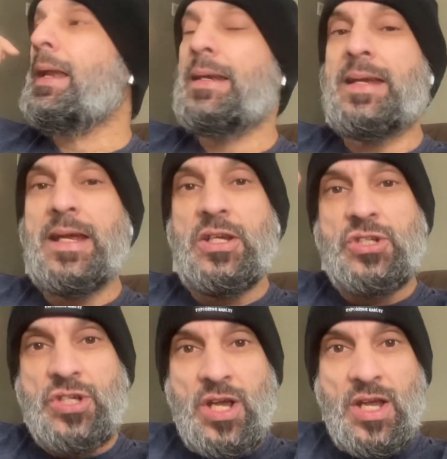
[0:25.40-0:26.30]
They
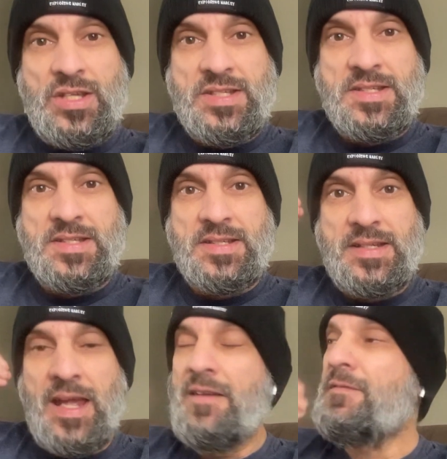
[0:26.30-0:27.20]

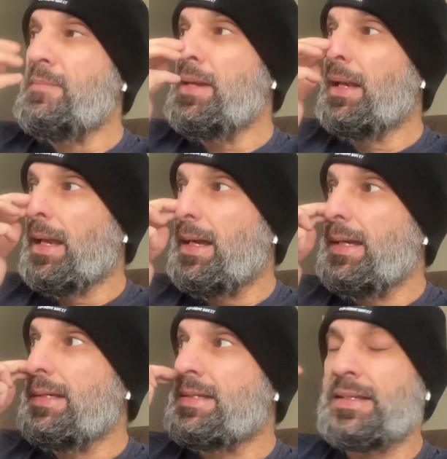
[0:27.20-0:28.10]
just gave me
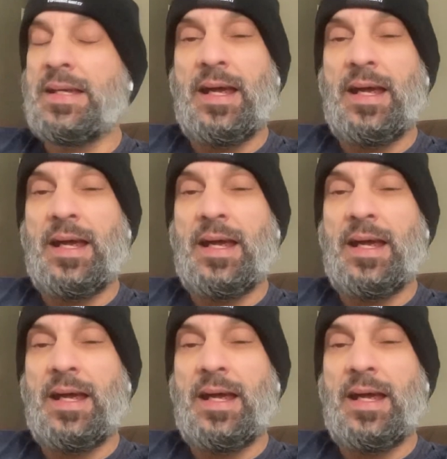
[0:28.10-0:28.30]
links